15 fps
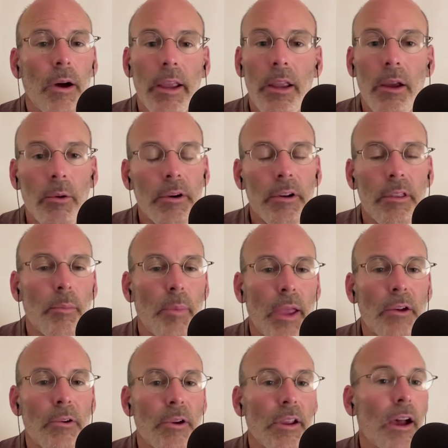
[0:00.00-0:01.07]
I go into the
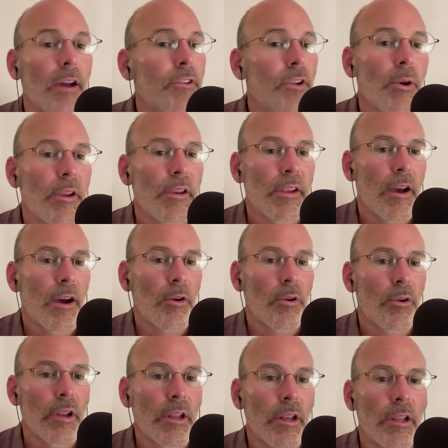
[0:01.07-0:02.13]
bakery. I have no idea how
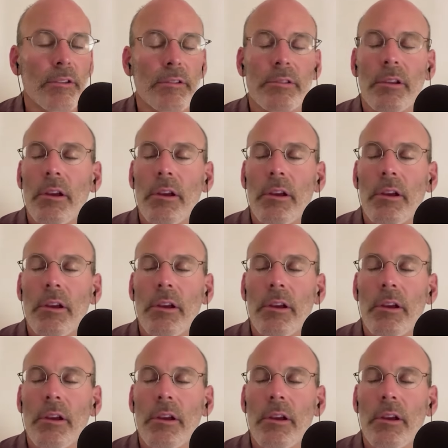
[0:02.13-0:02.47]
good it is.